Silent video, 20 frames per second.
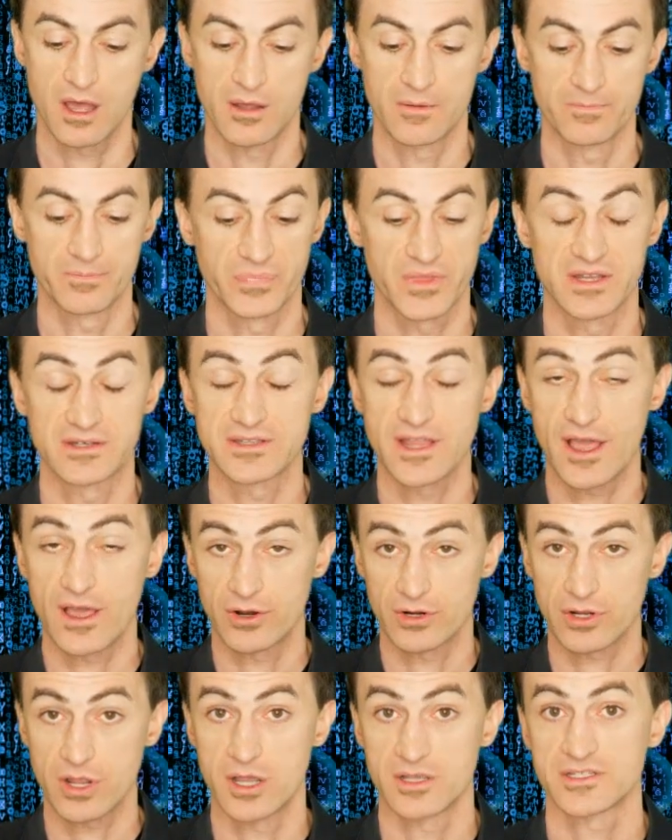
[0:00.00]
dollar
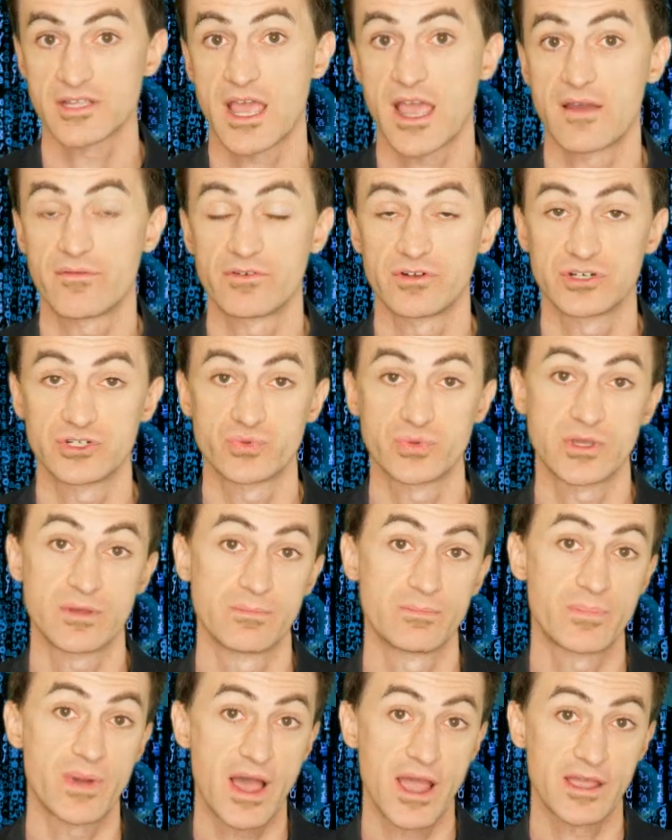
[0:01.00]
cost average, we can
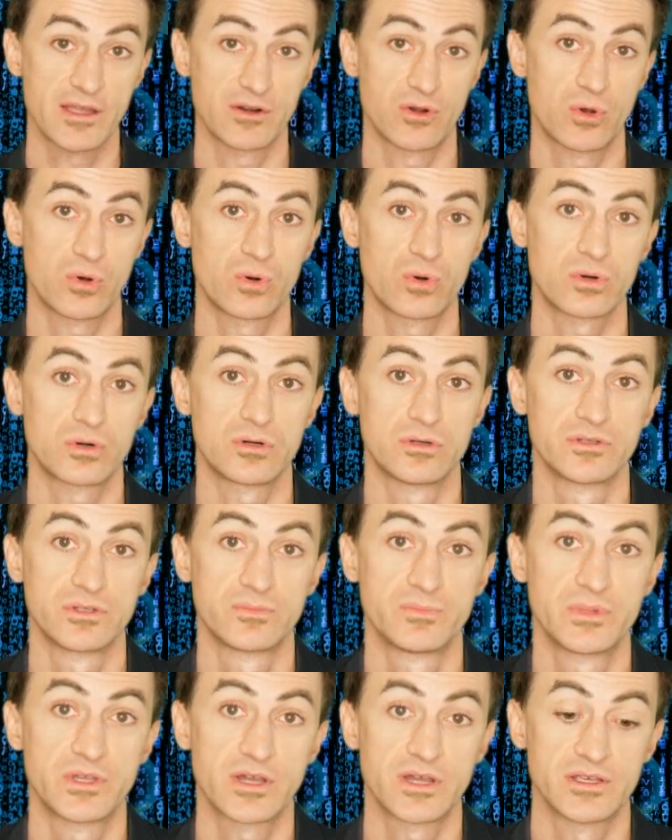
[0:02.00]
buy and hold,
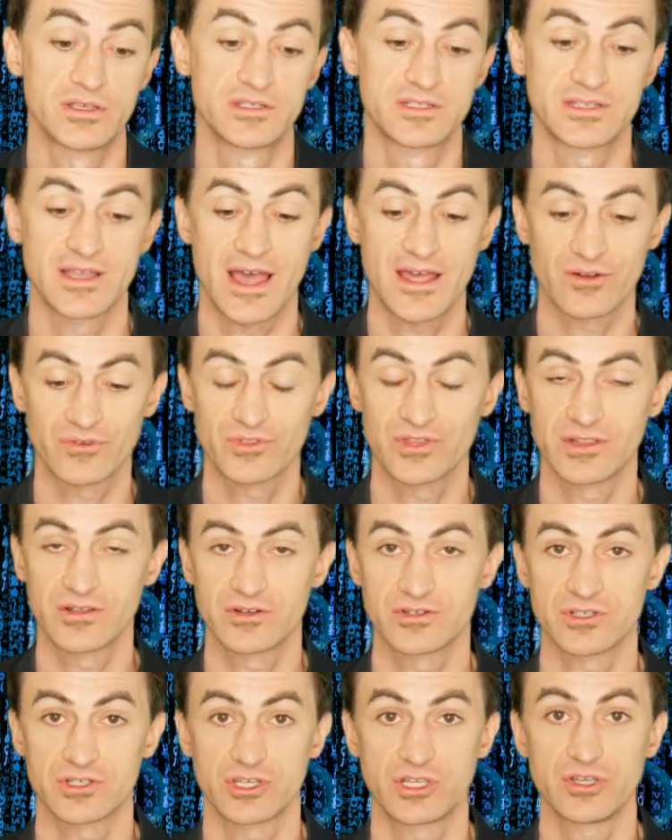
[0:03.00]
because I don't think there's a
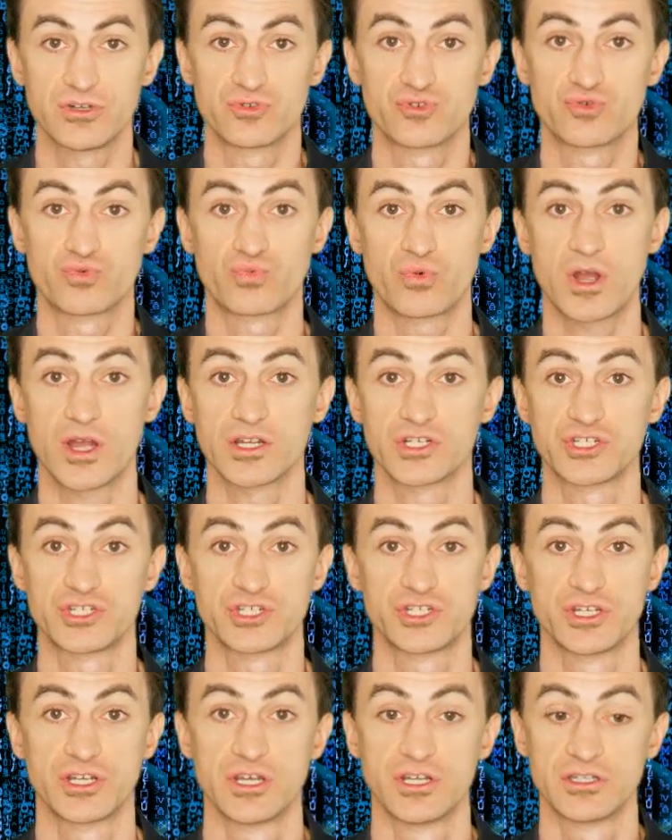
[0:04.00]
huge rush
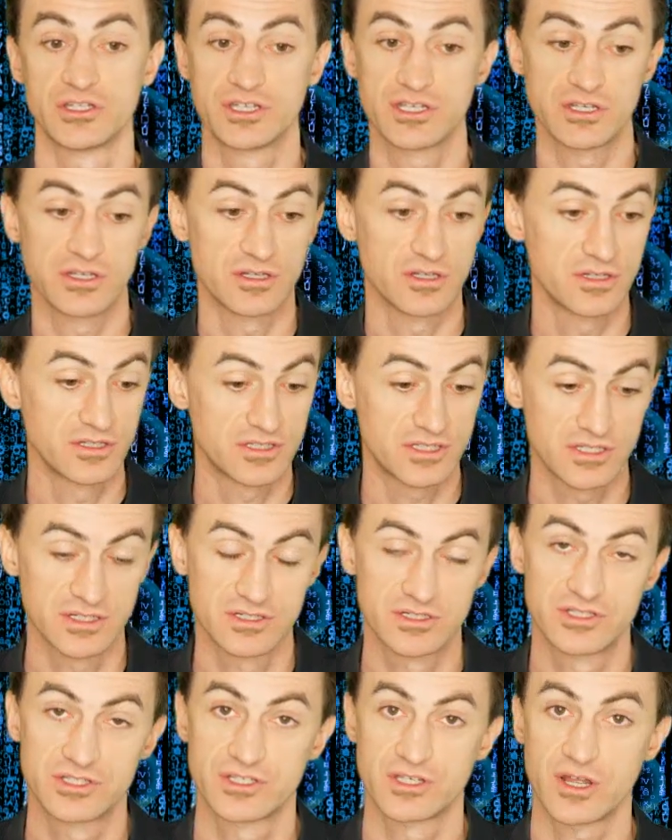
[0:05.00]
to
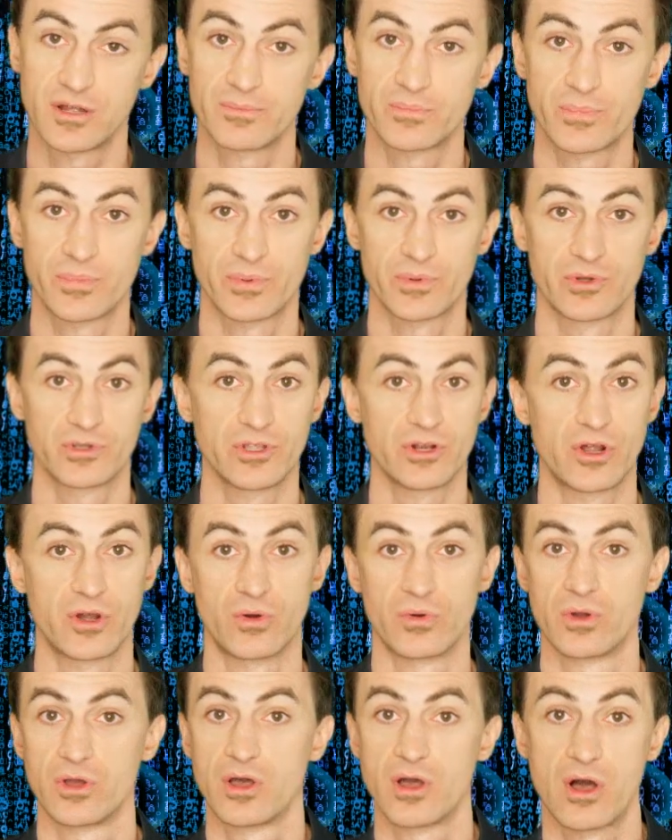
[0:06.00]
dump
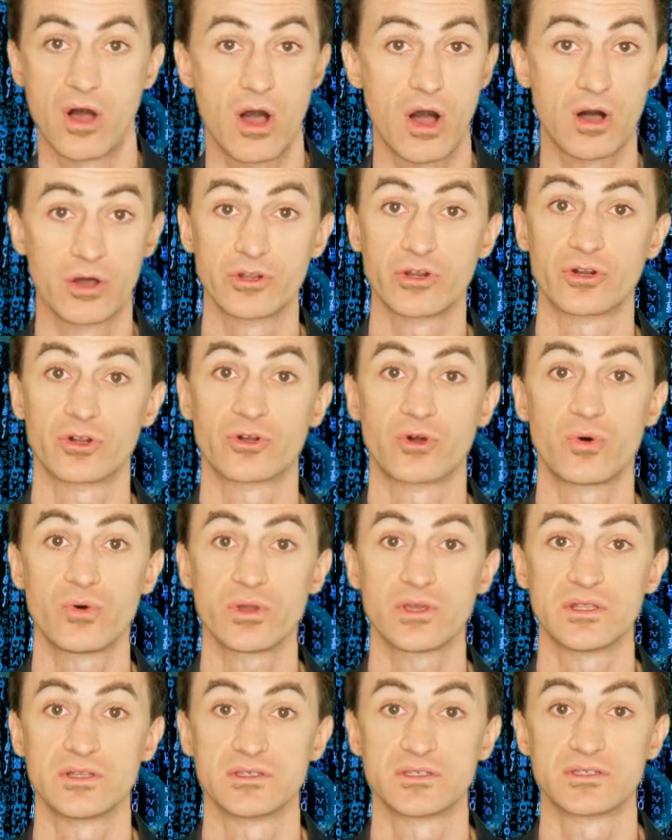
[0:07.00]
all your
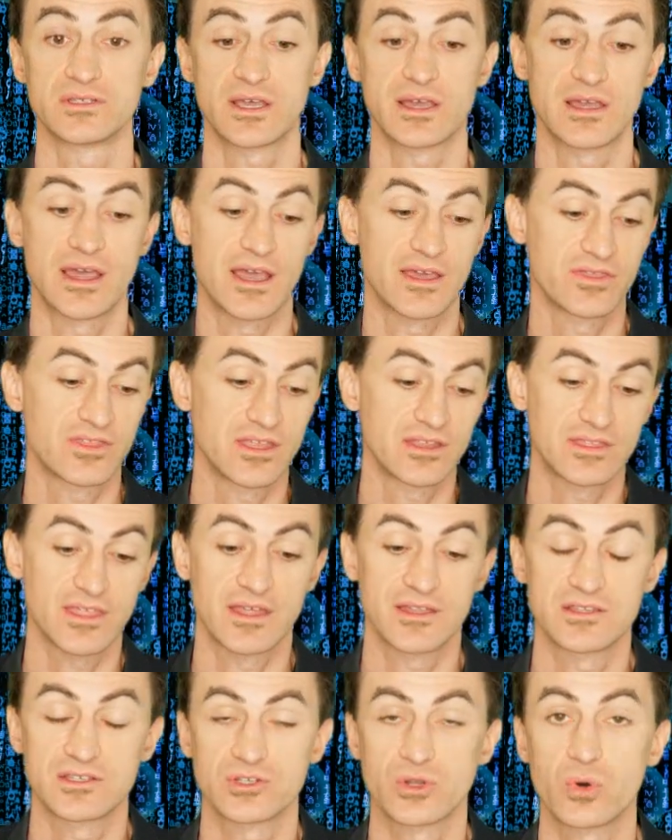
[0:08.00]
coins. I think that
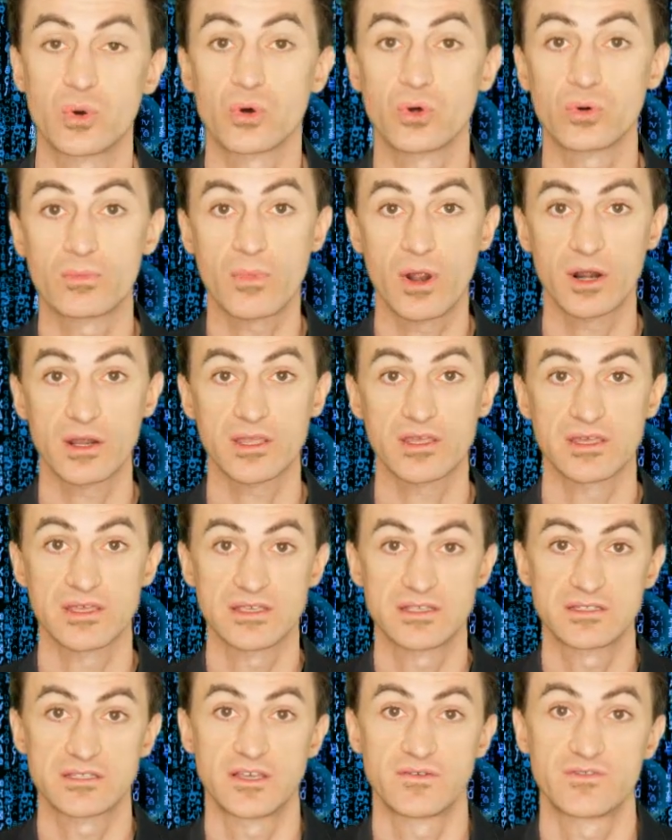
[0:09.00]
this whole market is
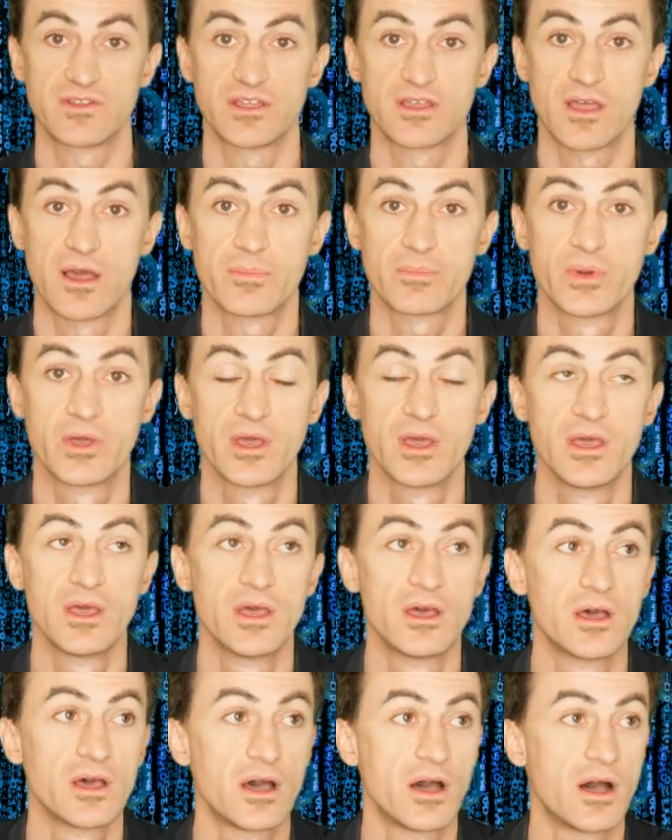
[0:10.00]
lifting up.
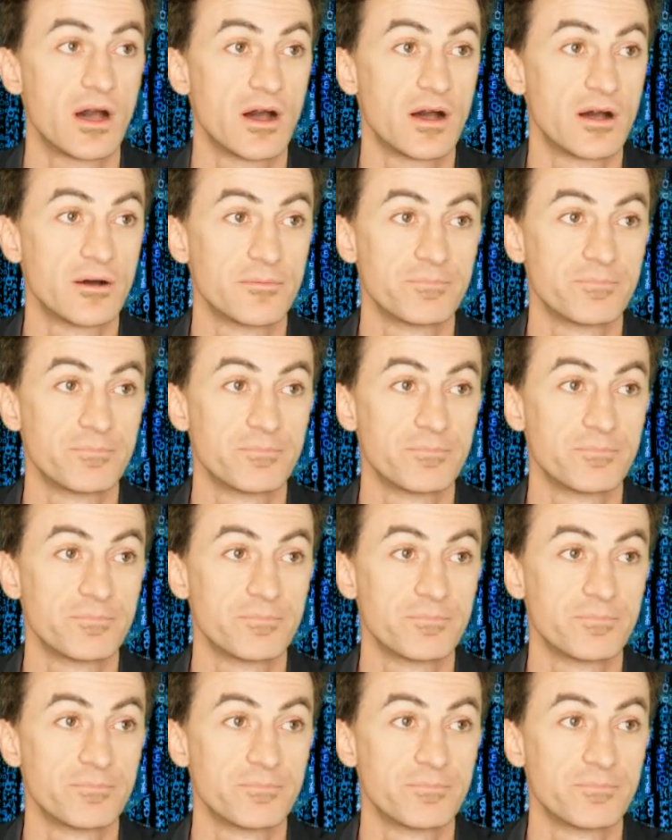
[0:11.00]
And